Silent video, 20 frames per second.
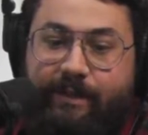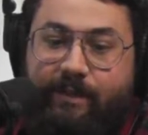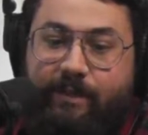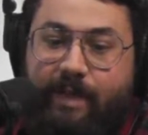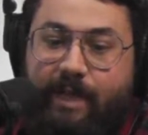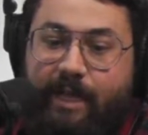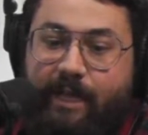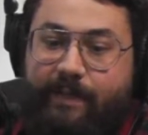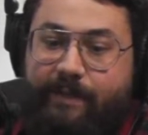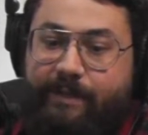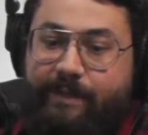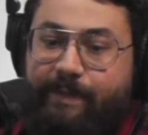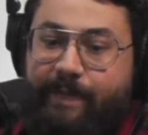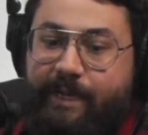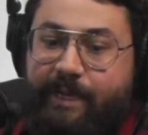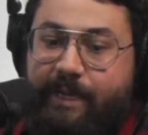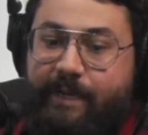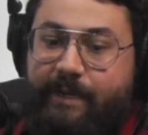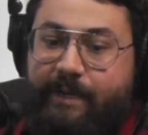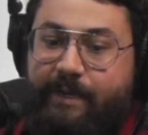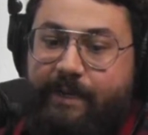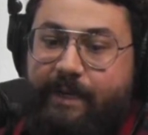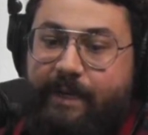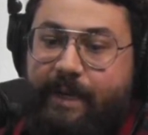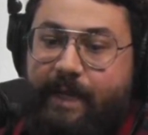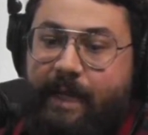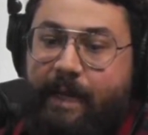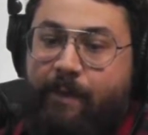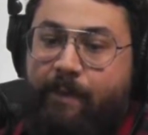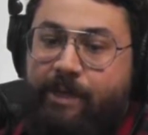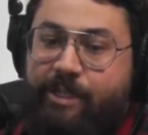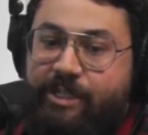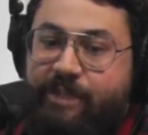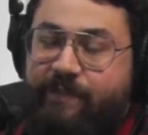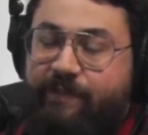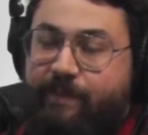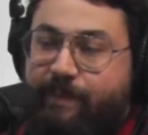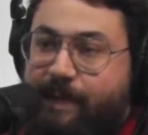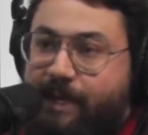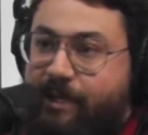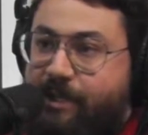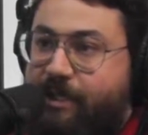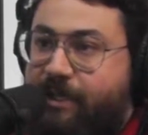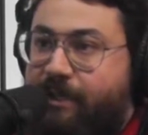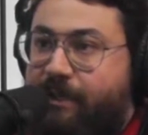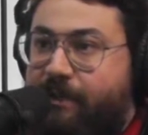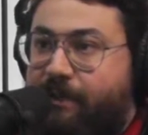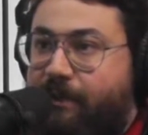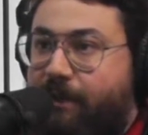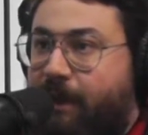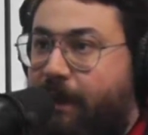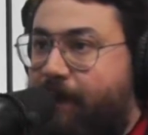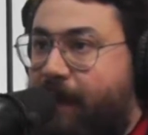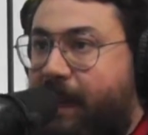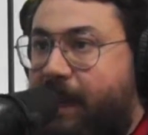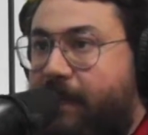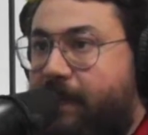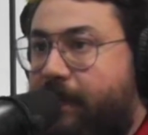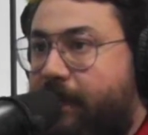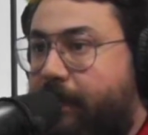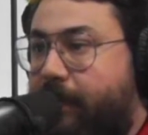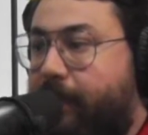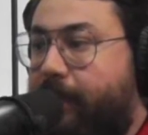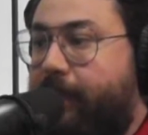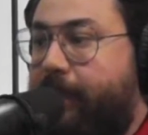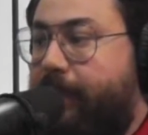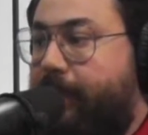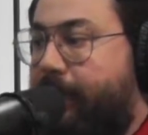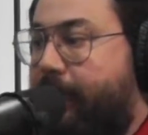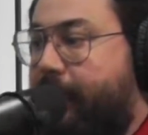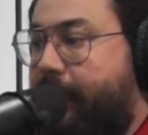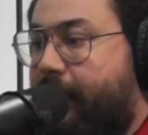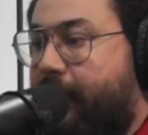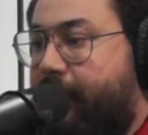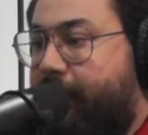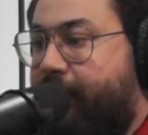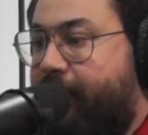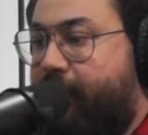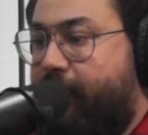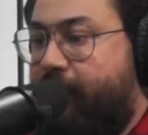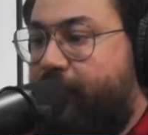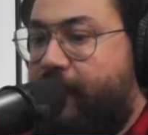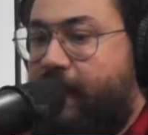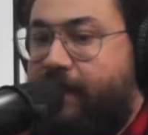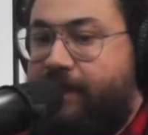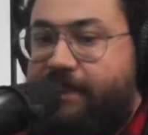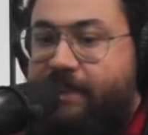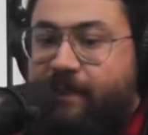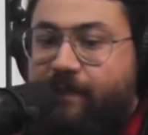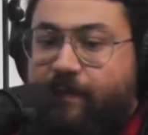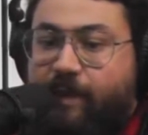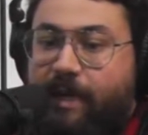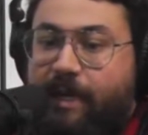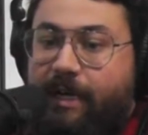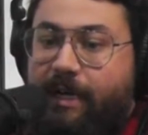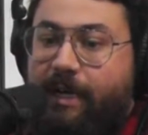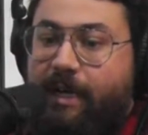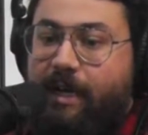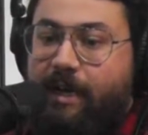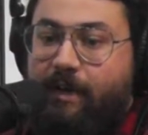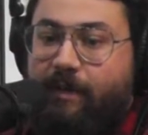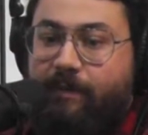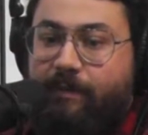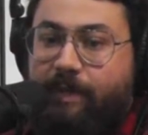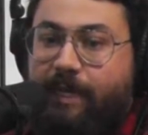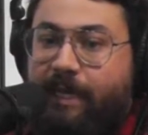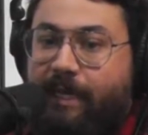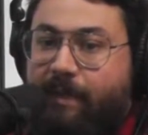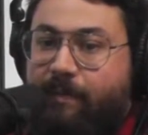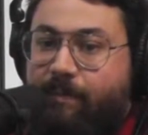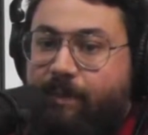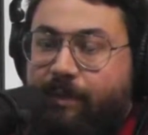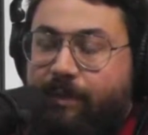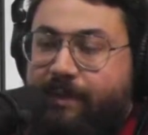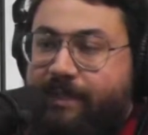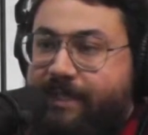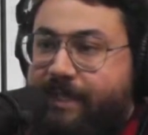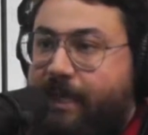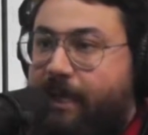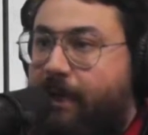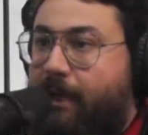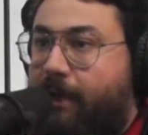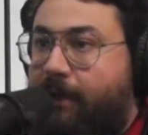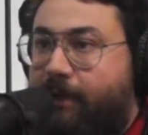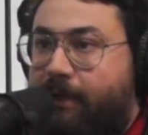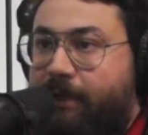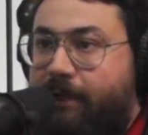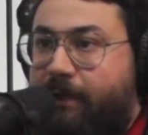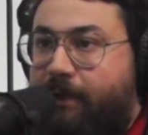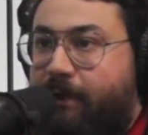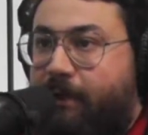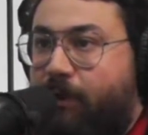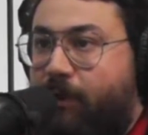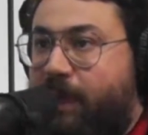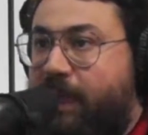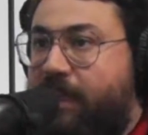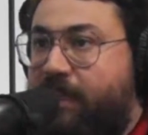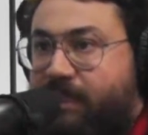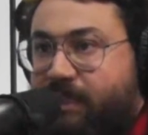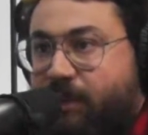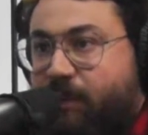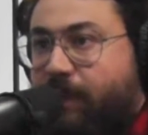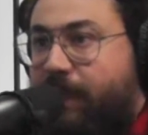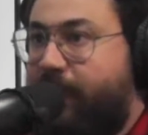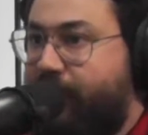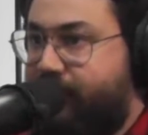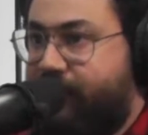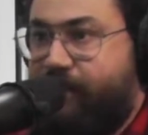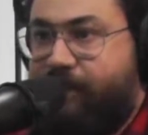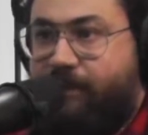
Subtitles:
client, depending on how much information I'm handed. If you've got stuff ready to go, I can build a site out in a week, 2 weeks.